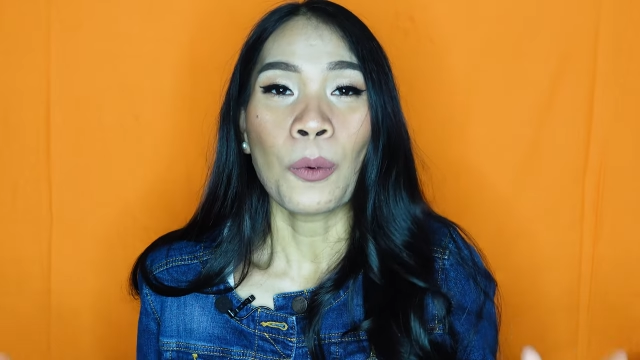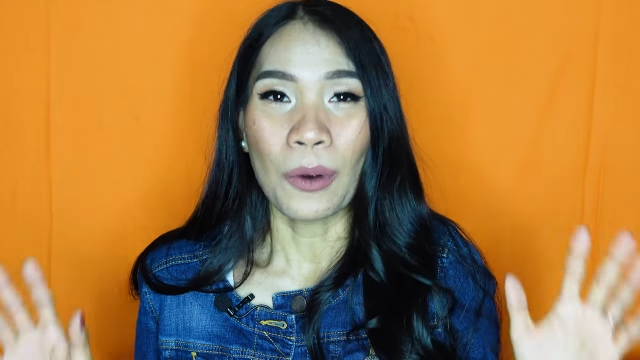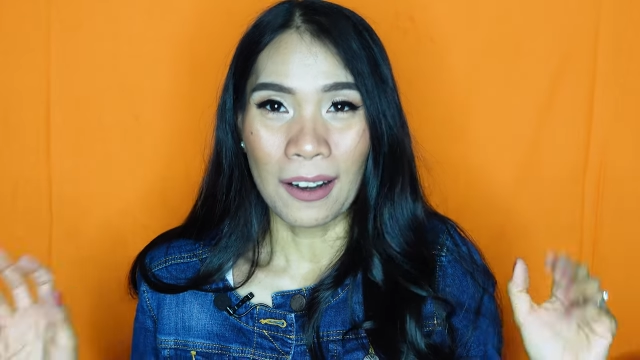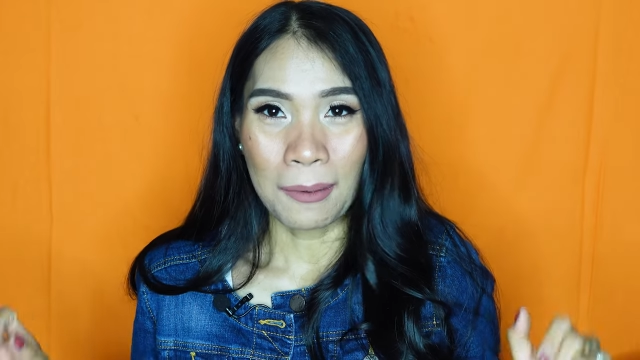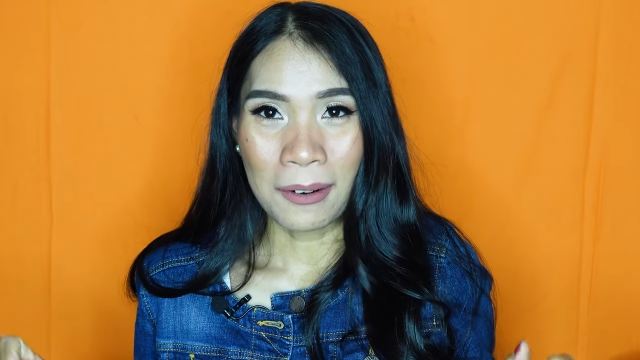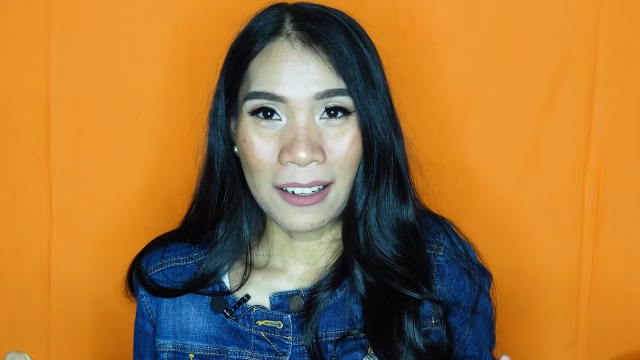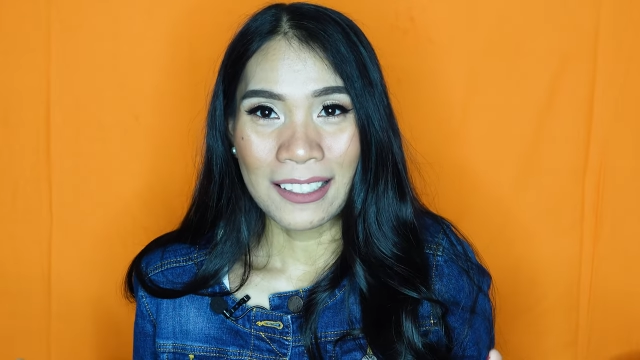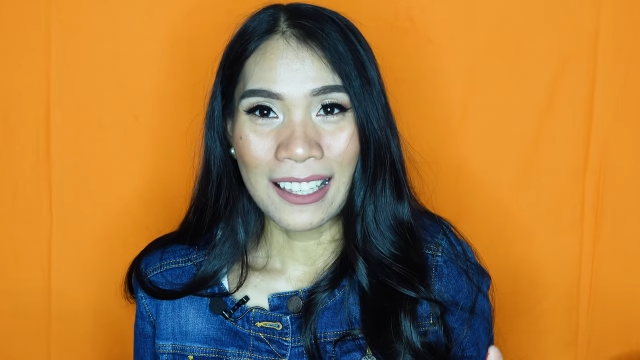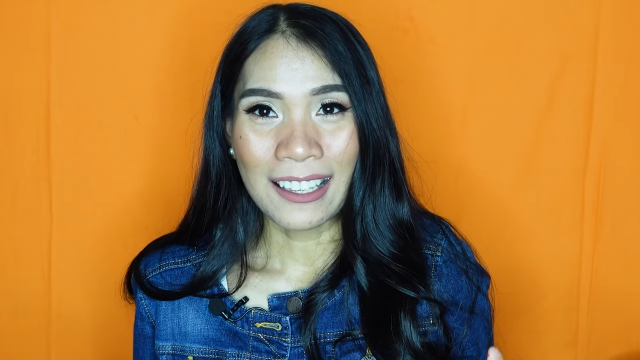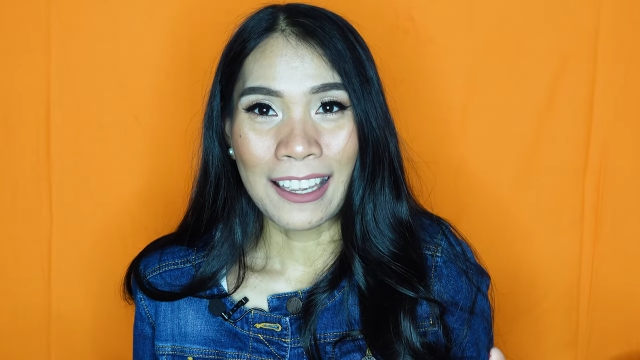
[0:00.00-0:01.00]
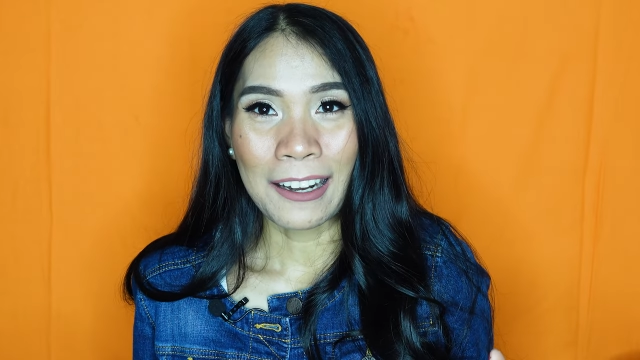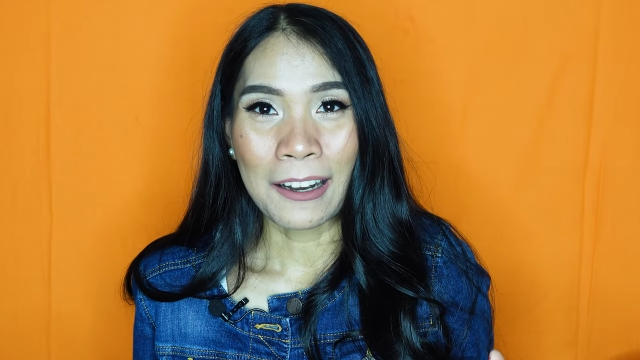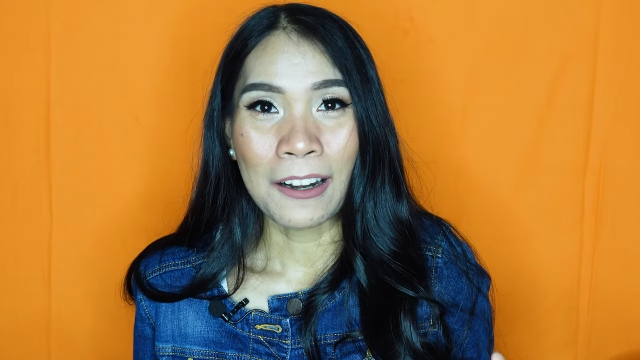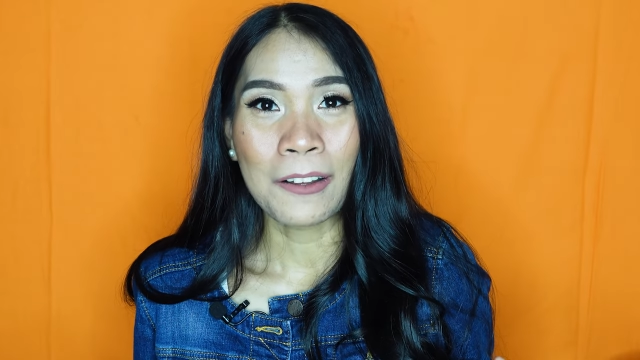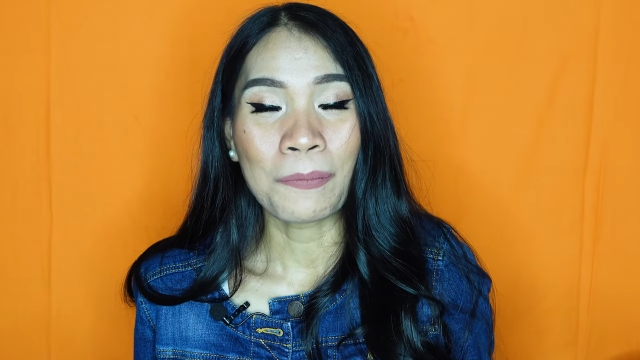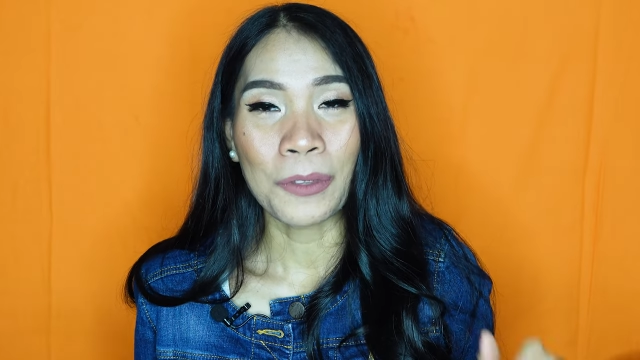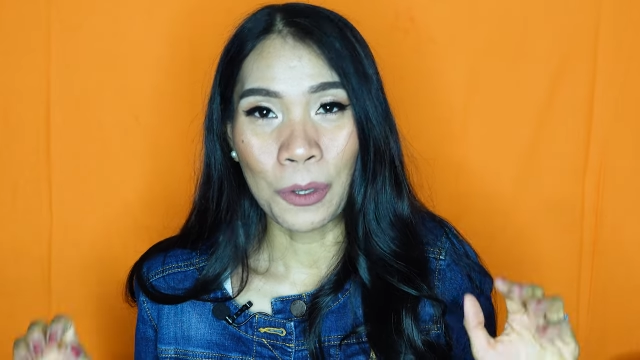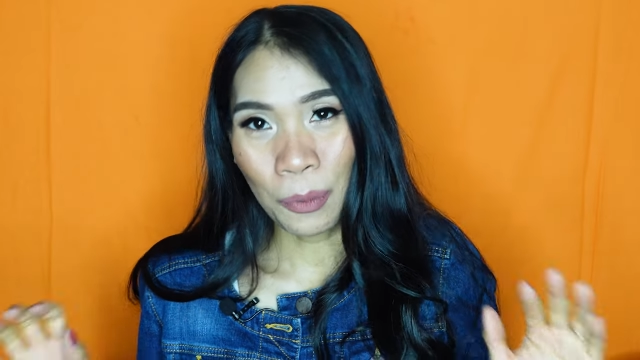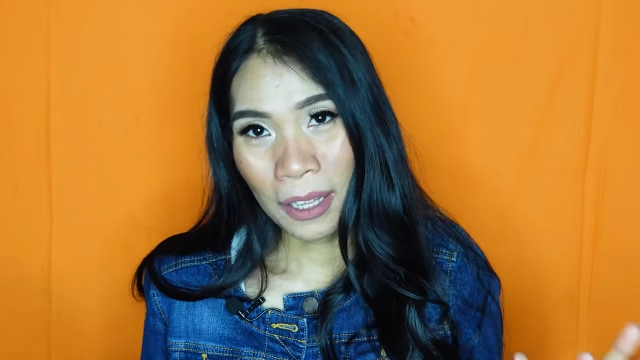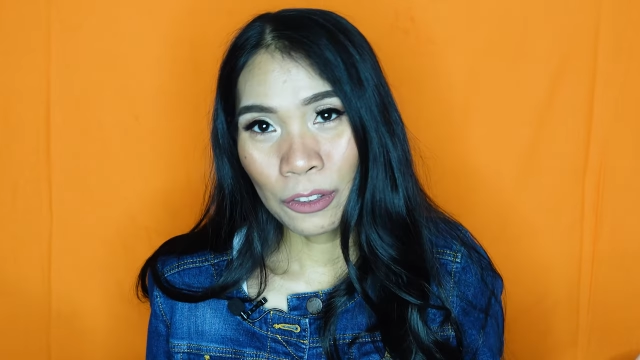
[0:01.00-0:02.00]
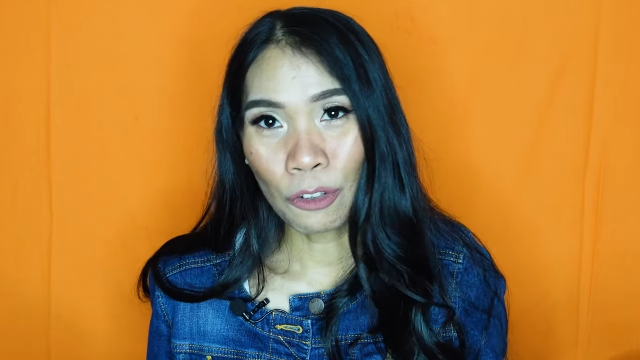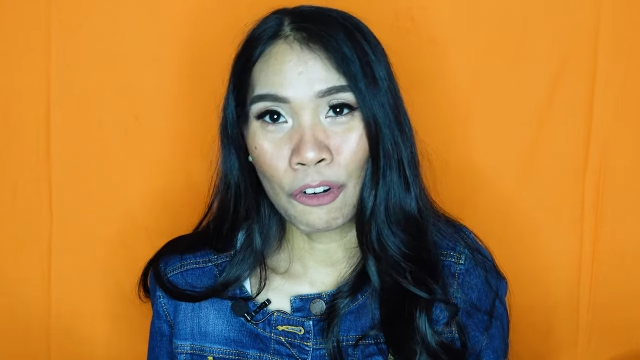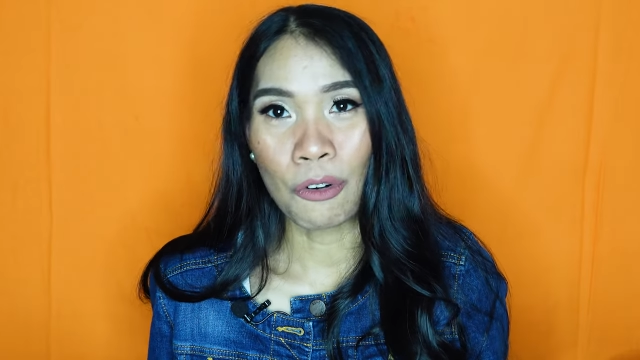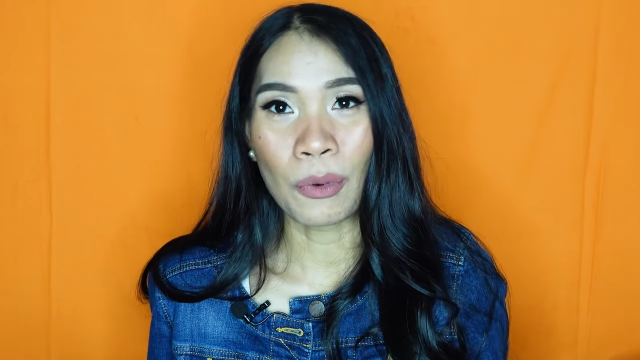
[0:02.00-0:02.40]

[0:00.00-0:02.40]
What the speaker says: whatever skincare you want or